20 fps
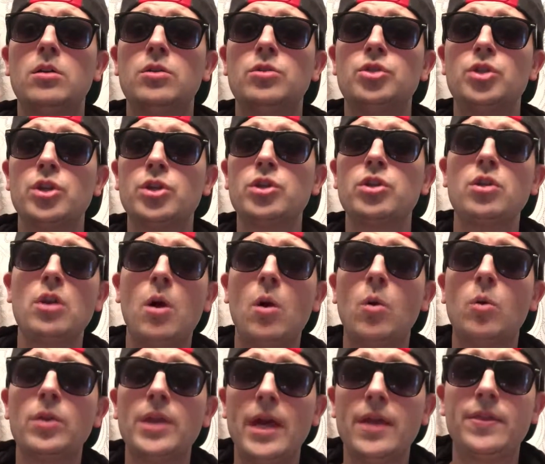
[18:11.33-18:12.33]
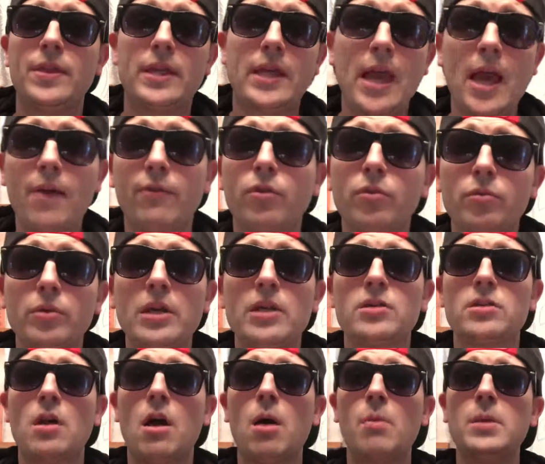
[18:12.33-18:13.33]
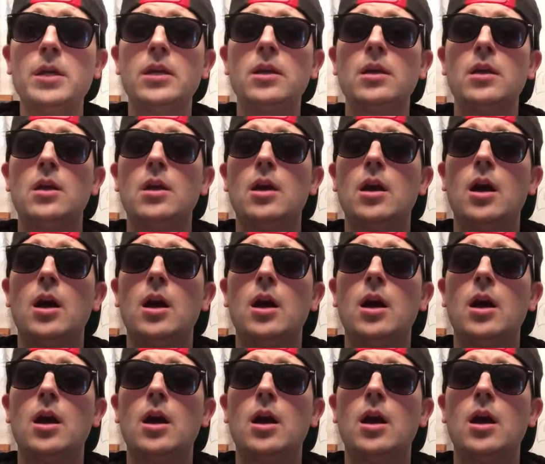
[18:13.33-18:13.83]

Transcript: just know that the cavalry is coming.